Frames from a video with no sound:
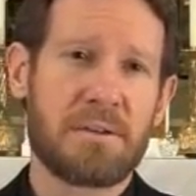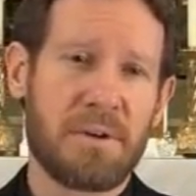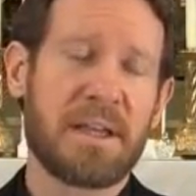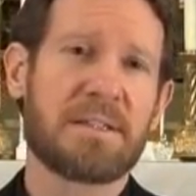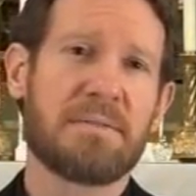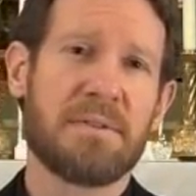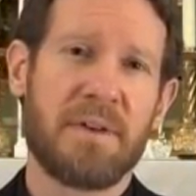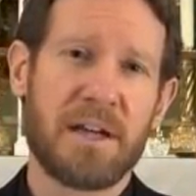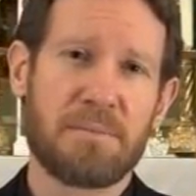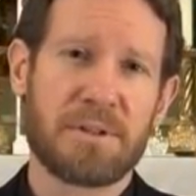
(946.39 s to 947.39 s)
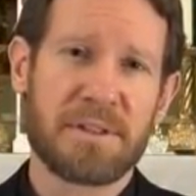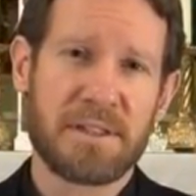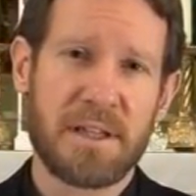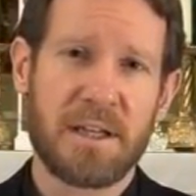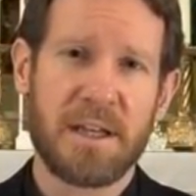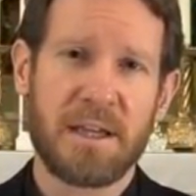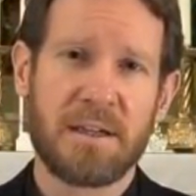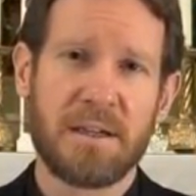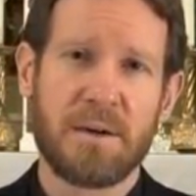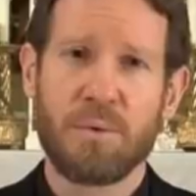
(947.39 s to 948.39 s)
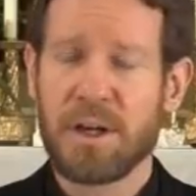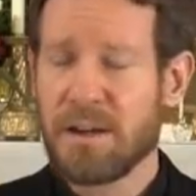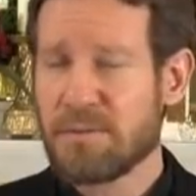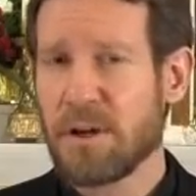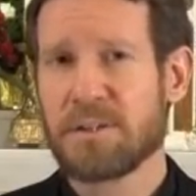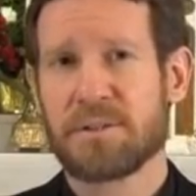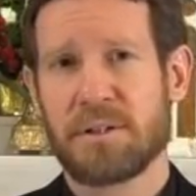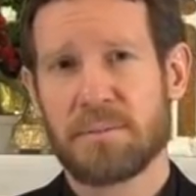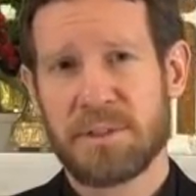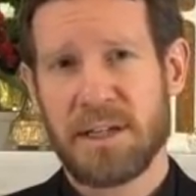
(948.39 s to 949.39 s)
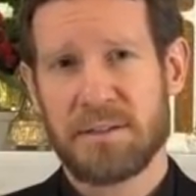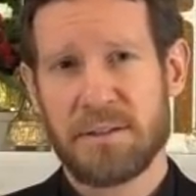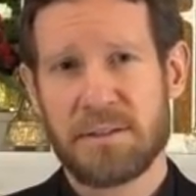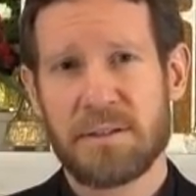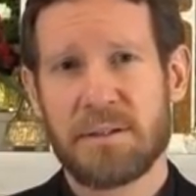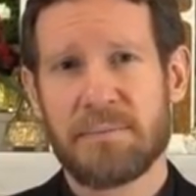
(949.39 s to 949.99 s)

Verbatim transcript: grace of Divine Mercy Sunday, whatever our circumstances.